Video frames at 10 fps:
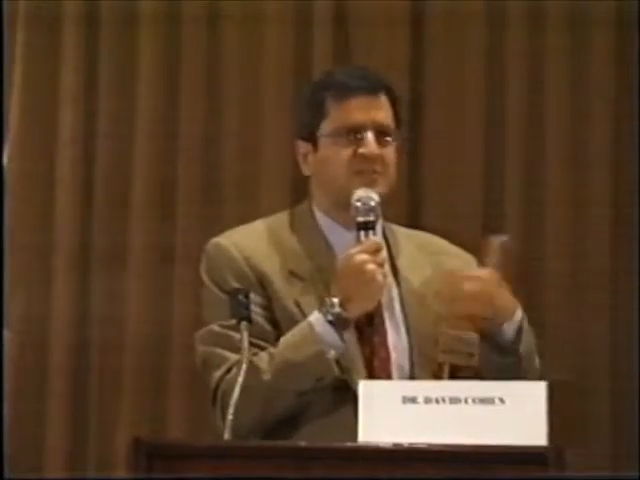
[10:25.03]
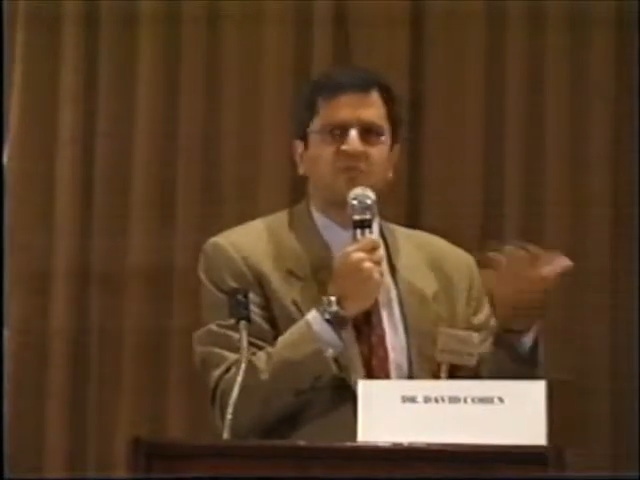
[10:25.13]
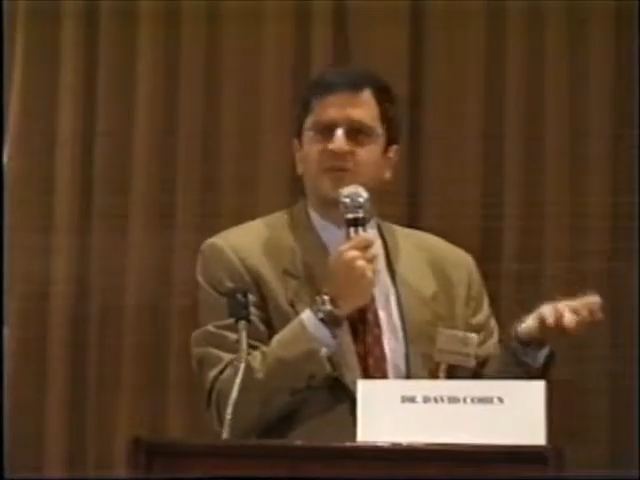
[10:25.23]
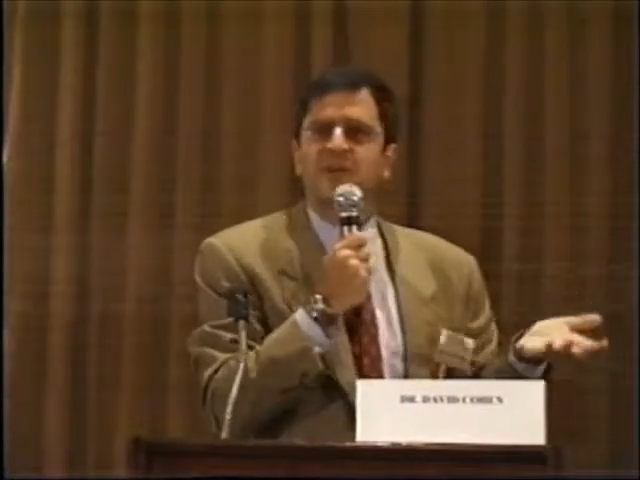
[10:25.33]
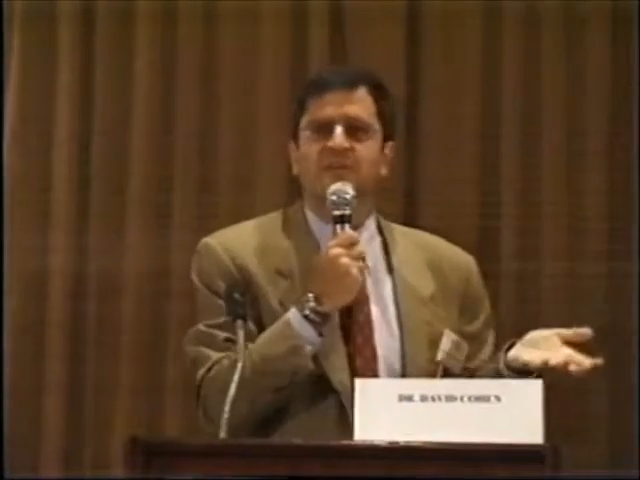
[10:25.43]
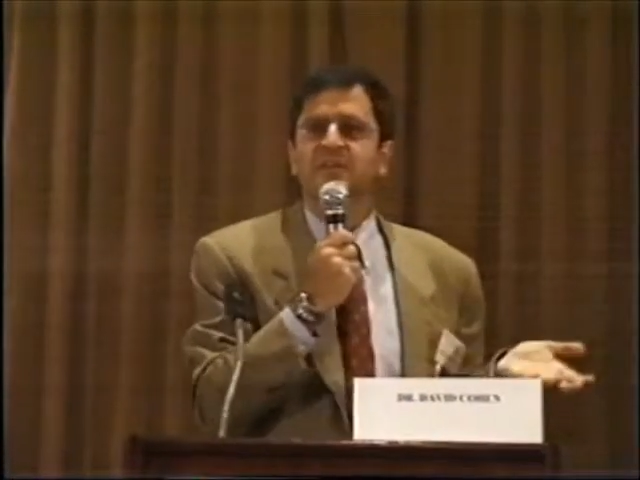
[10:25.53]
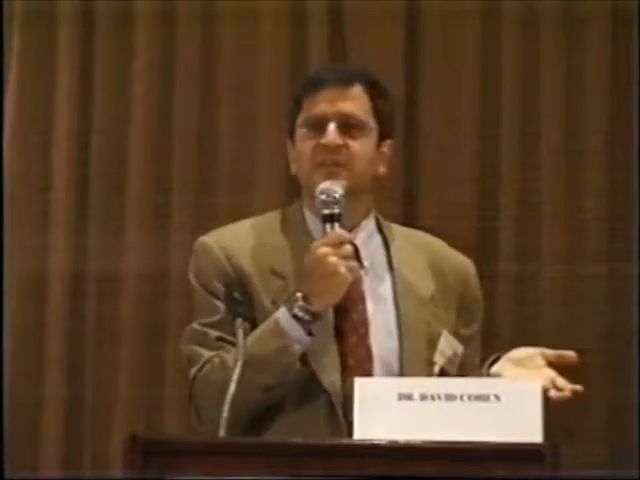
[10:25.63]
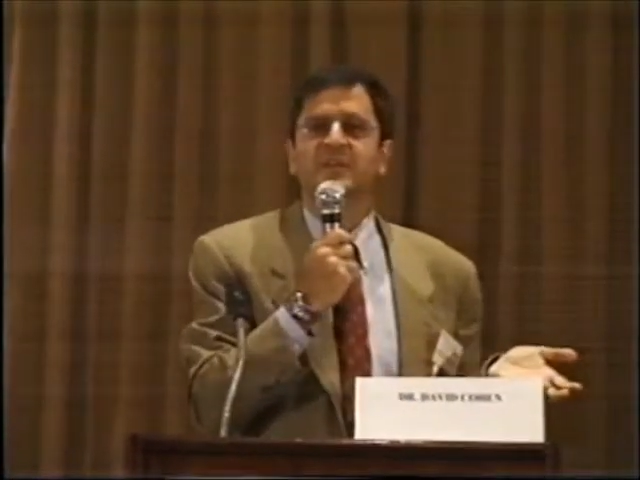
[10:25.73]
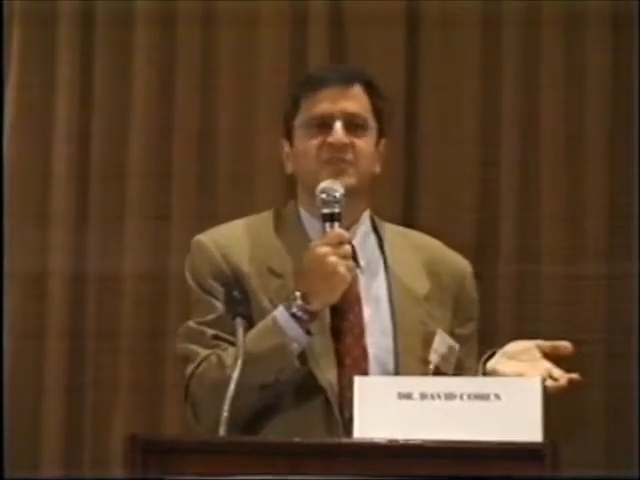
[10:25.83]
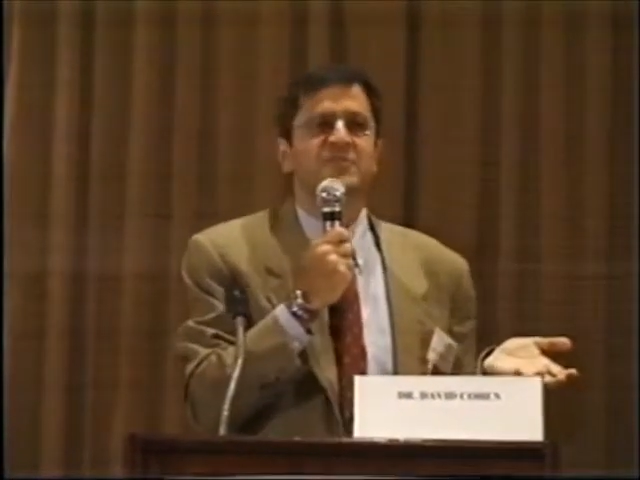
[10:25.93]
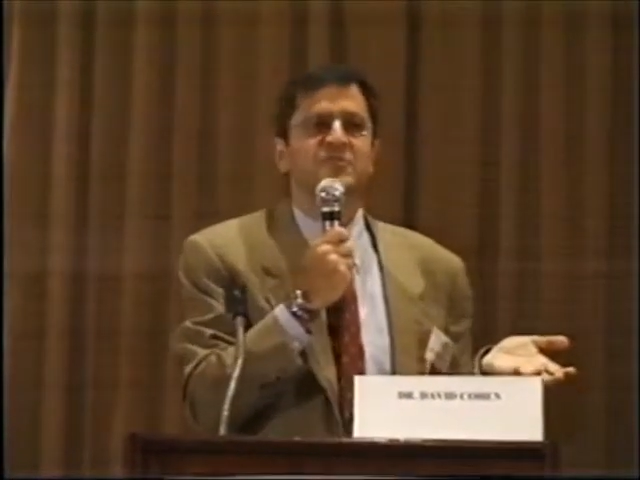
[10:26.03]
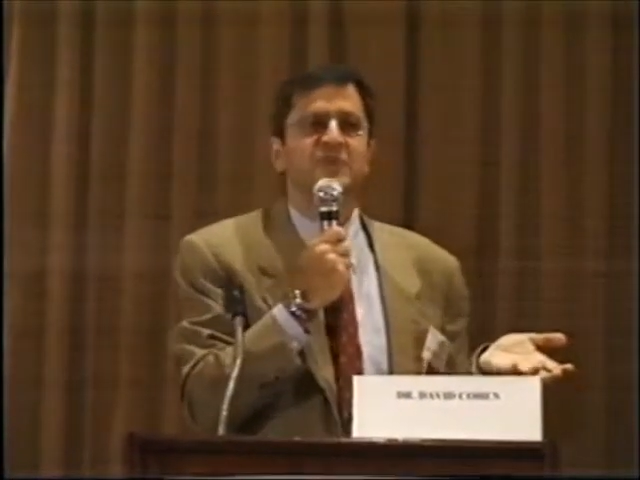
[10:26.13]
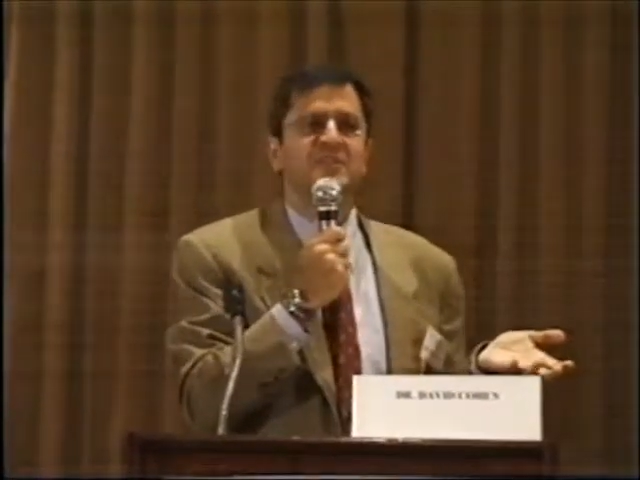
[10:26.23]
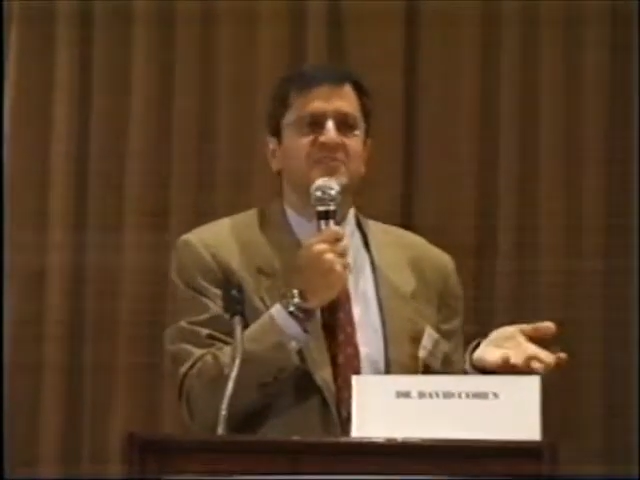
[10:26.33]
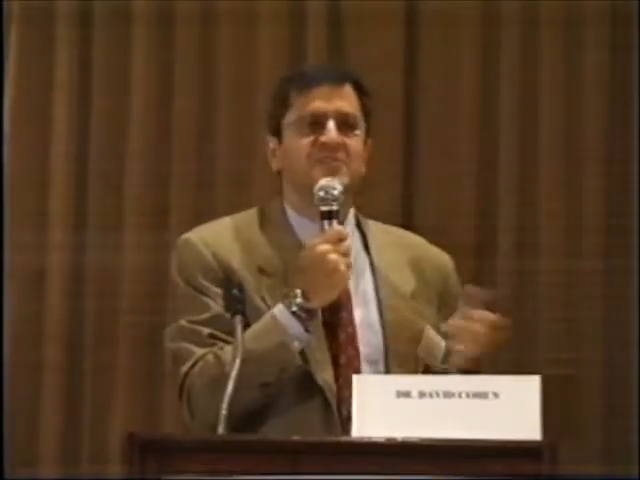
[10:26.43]
in ordinary clinical
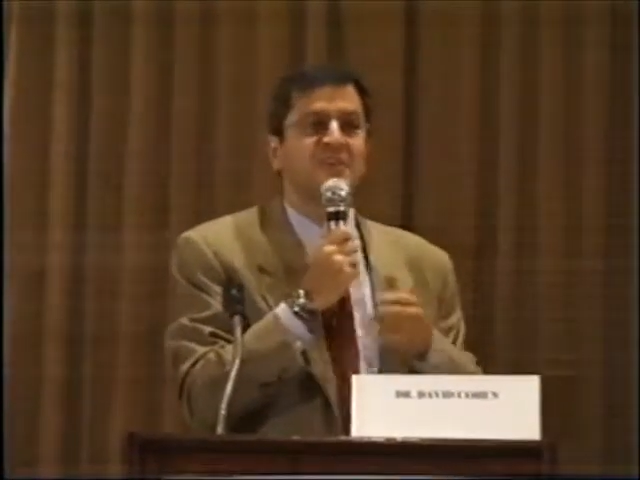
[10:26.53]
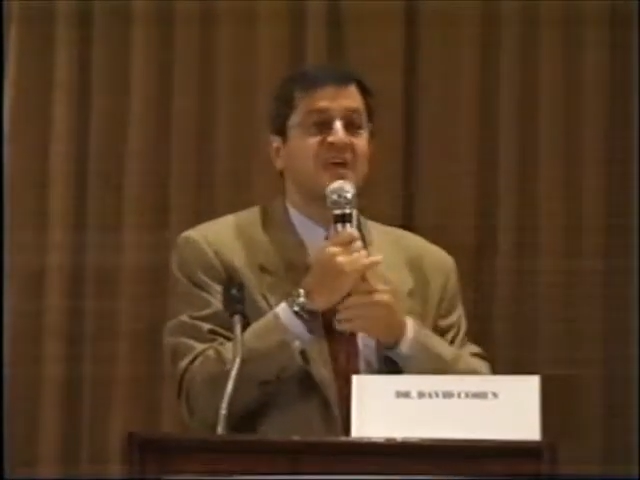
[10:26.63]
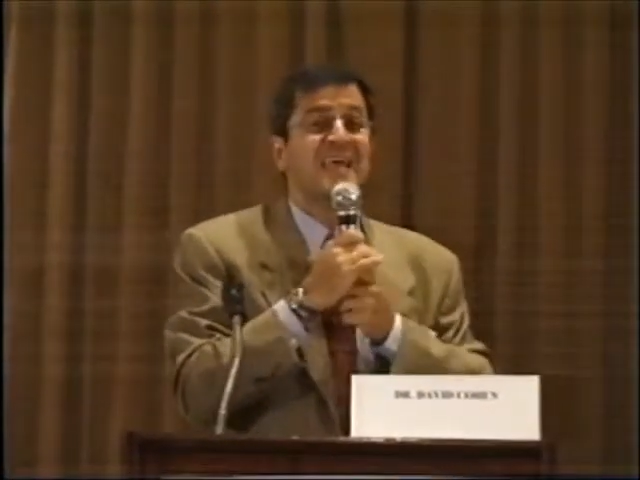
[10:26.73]
situations.